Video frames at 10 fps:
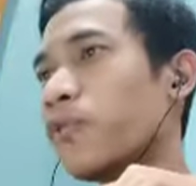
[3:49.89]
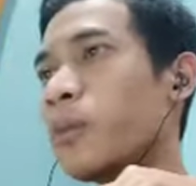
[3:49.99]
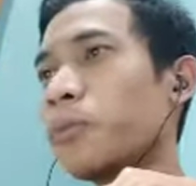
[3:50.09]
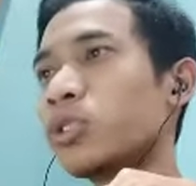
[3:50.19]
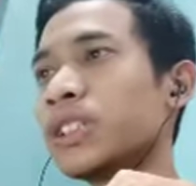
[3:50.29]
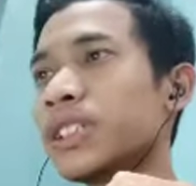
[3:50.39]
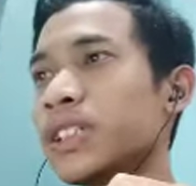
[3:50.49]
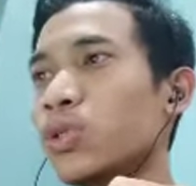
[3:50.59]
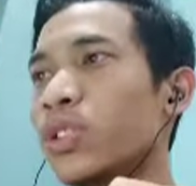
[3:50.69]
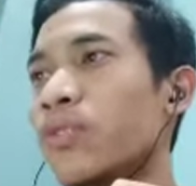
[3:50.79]
before
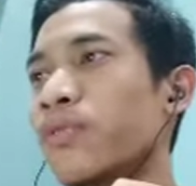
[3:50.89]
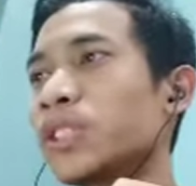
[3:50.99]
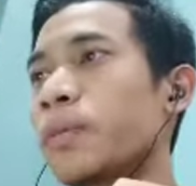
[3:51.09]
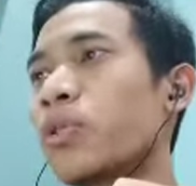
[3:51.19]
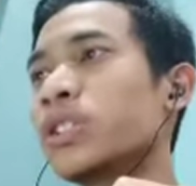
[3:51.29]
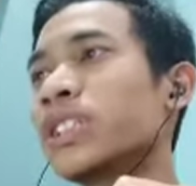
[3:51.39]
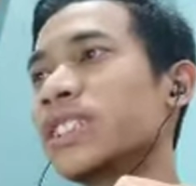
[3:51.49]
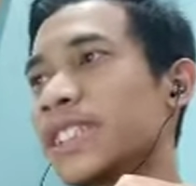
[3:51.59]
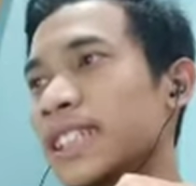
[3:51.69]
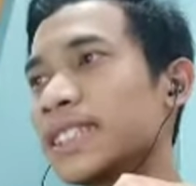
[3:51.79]
proceeding to the first
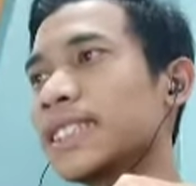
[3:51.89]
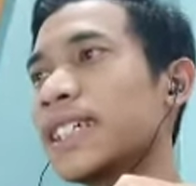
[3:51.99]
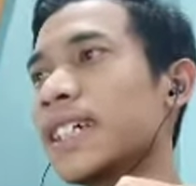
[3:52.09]
polishing stage.